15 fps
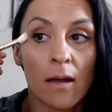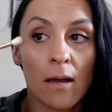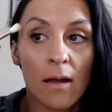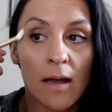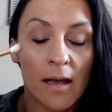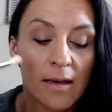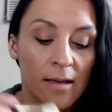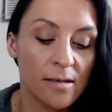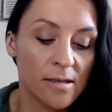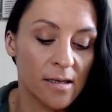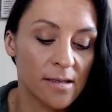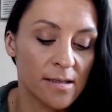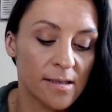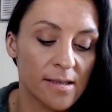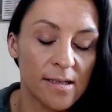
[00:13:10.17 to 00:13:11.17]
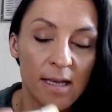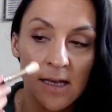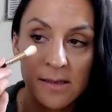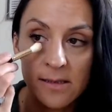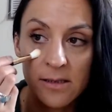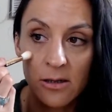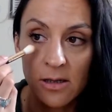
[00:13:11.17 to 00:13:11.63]
And it just
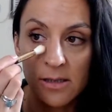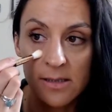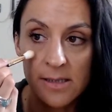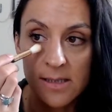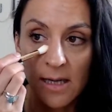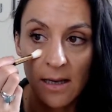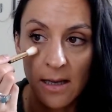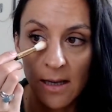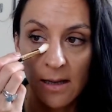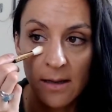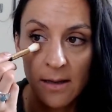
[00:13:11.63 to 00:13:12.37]
sets your concealer